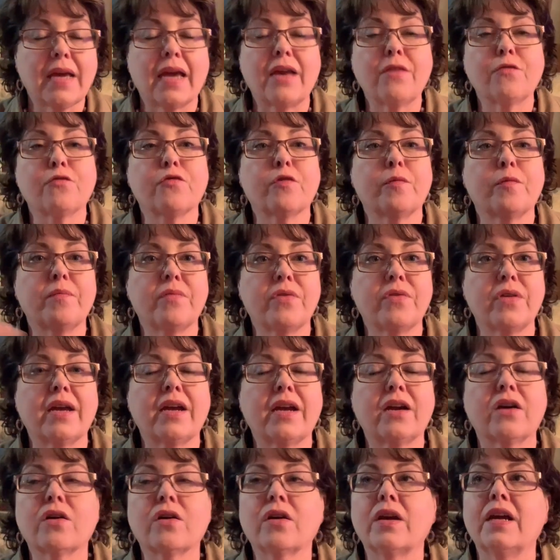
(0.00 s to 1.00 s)
And from
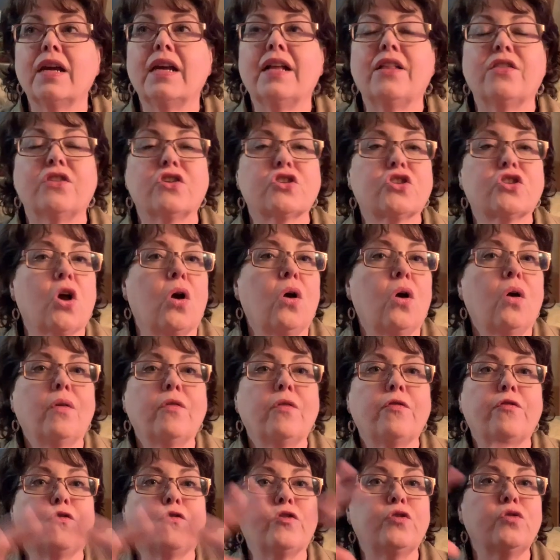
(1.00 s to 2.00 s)
there, this whole
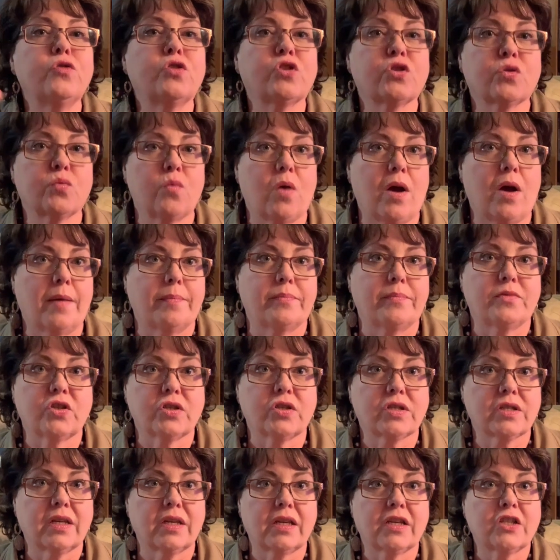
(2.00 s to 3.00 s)
food swap
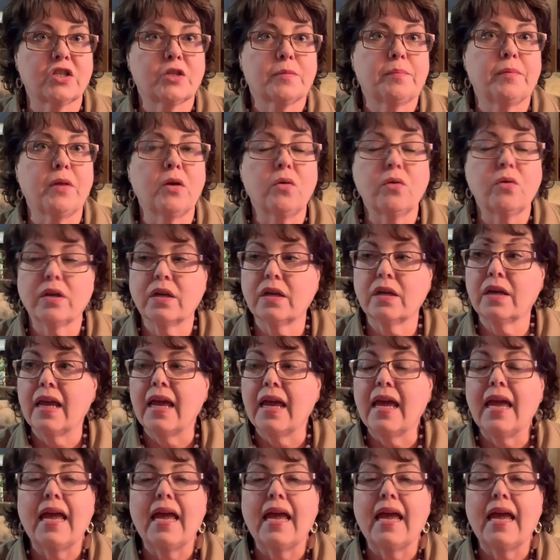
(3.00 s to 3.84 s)
just exploded